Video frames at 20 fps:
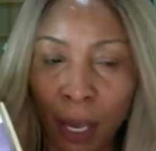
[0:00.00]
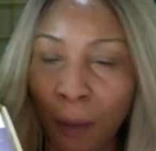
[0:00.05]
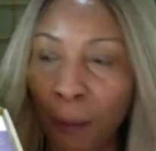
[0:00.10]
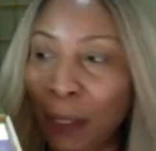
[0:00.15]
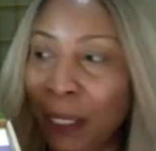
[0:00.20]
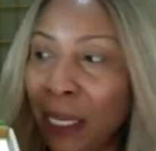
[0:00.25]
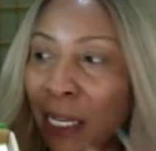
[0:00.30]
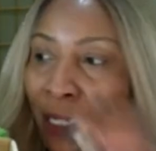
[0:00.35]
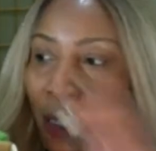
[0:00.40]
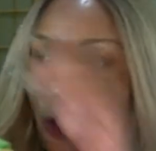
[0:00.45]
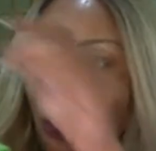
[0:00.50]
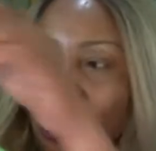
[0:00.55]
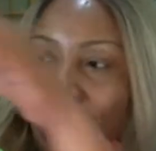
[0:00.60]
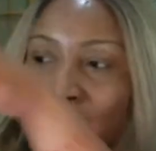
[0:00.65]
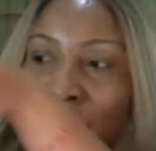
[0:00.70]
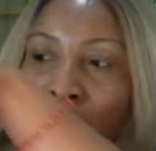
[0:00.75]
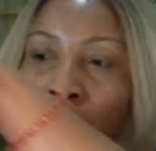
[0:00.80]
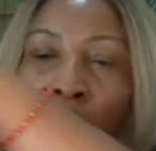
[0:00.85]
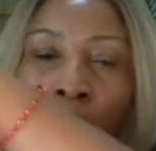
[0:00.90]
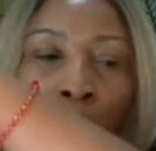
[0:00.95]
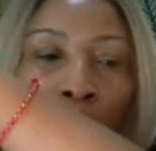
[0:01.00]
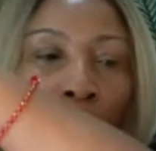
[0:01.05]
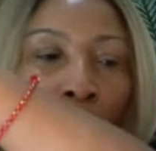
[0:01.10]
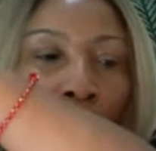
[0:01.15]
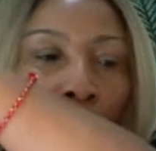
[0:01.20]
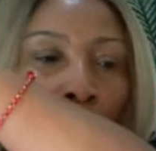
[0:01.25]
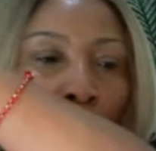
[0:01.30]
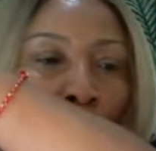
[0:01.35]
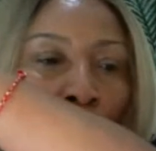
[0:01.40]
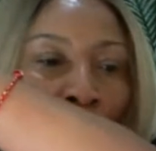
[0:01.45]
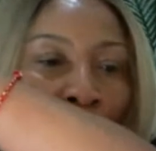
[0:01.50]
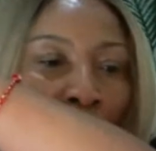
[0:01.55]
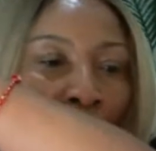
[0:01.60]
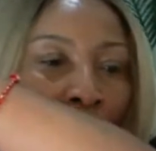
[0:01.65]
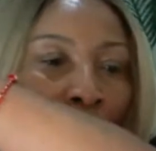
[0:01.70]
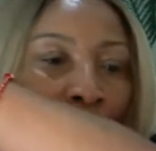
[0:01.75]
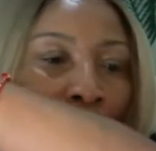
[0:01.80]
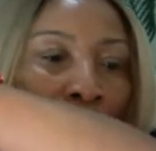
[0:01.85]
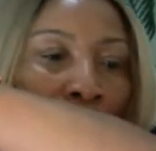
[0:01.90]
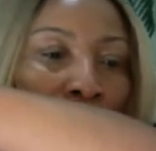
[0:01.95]
because you get almost two of
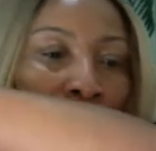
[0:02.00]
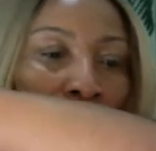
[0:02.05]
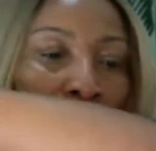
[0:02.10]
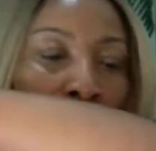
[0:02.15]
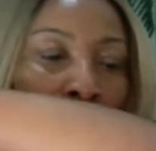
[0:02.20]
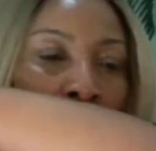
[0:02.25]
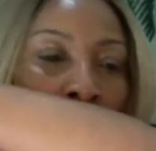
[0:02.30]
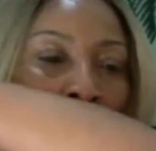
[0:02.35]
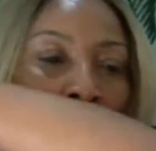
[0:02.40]
everything,